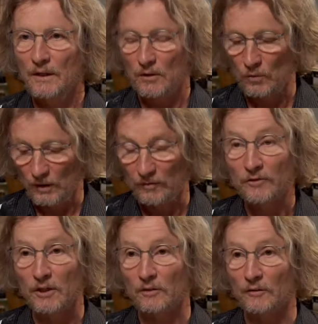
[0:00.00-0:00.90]
who
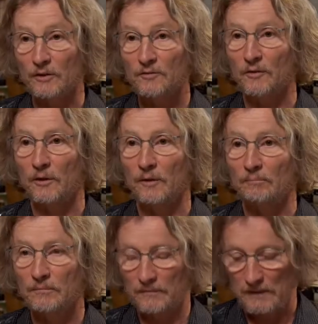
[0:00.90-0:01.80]
lived here on this farm.
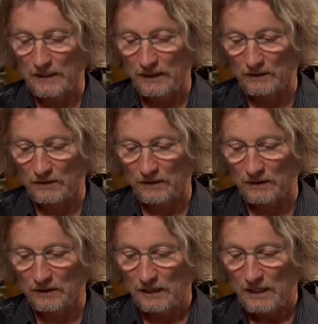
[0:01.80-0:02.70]
And
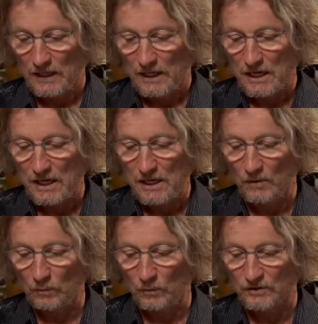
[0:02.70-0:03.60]

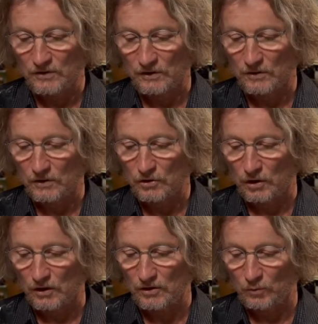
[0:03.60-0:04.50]
he was
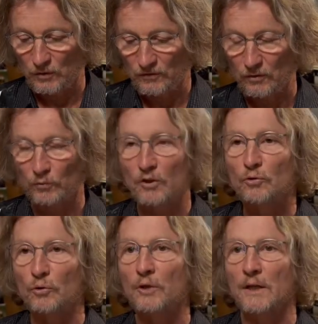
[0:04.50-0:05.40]
charged with
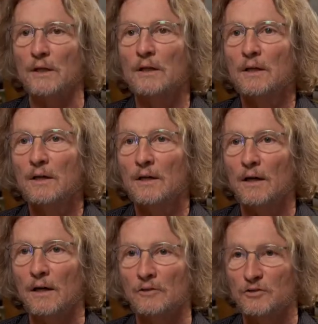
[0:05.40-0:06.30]
recruiting
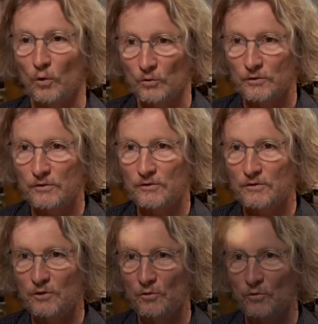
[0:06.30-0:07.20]
soldiers
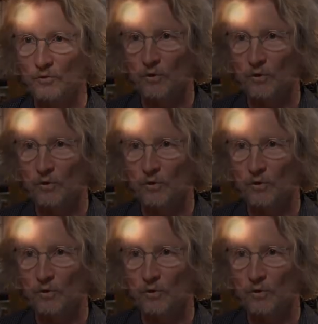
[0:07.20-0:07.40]
to